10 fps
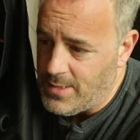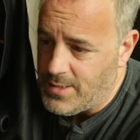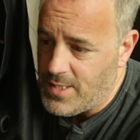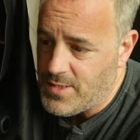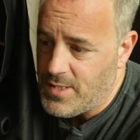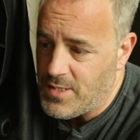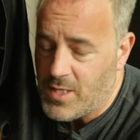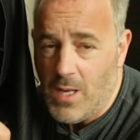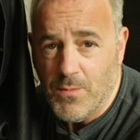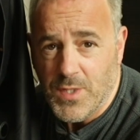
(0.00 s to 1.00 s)
this
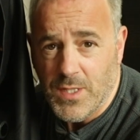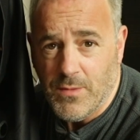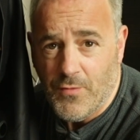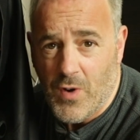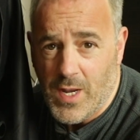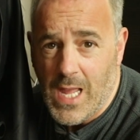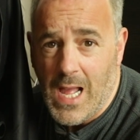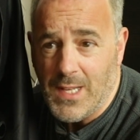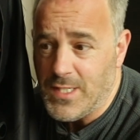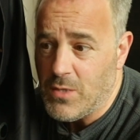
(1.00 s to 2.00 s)
comes in very
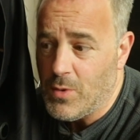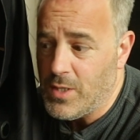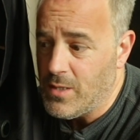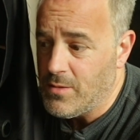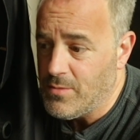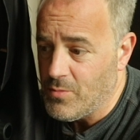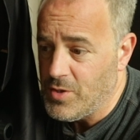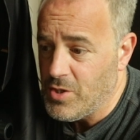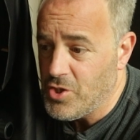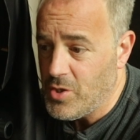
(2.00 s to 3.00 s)
handy when
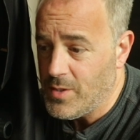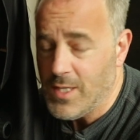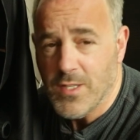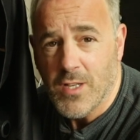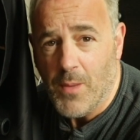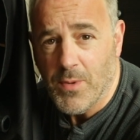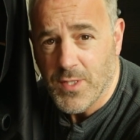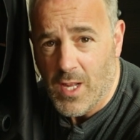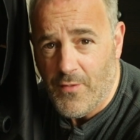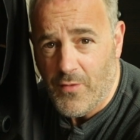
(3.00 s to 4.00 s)
you're shooting this type of
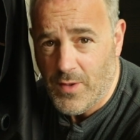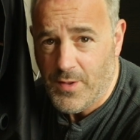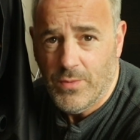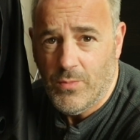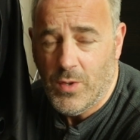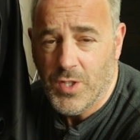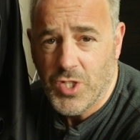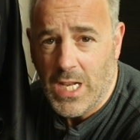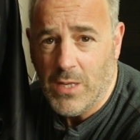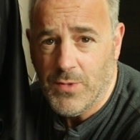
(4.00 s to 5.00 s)
stuff with
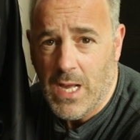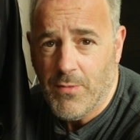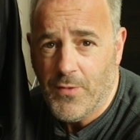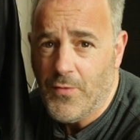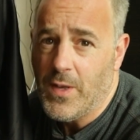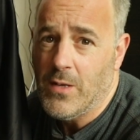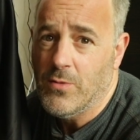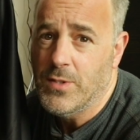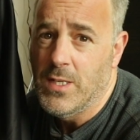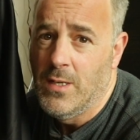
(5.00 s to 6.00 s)
shallow depth of
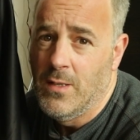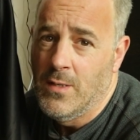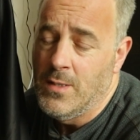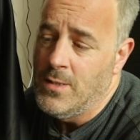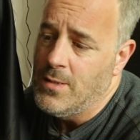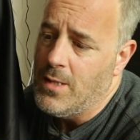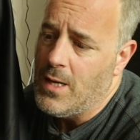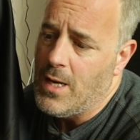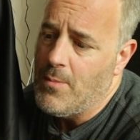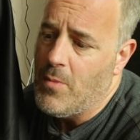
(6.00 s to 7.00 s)
field.
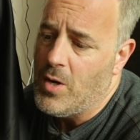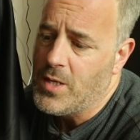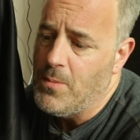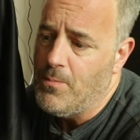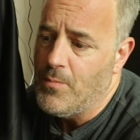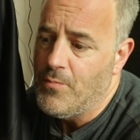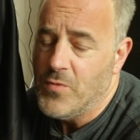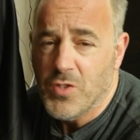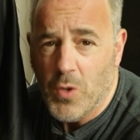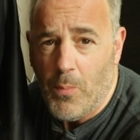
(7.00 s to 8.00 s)
I can
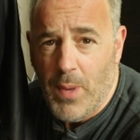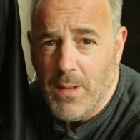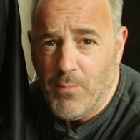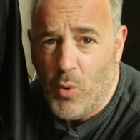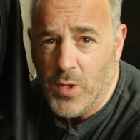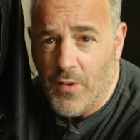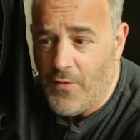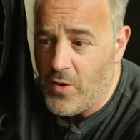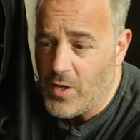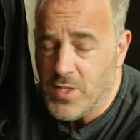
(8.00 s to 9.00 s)
sort of pinpoint the
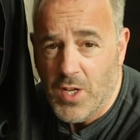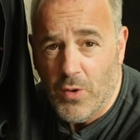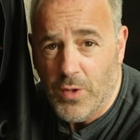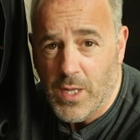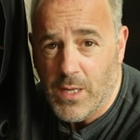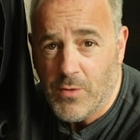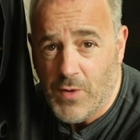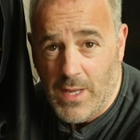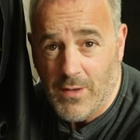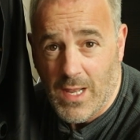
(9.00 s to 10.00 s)
focusing on the
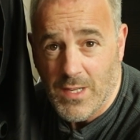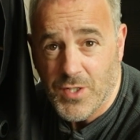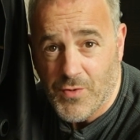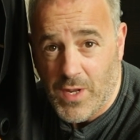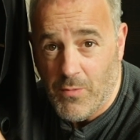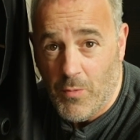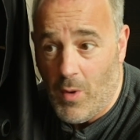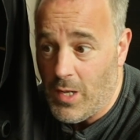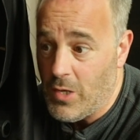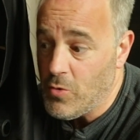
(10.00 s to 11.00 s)
ground glass screen with
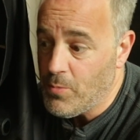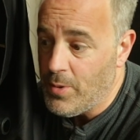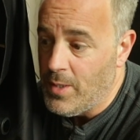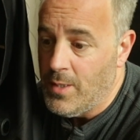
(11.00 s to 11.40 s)
my loop,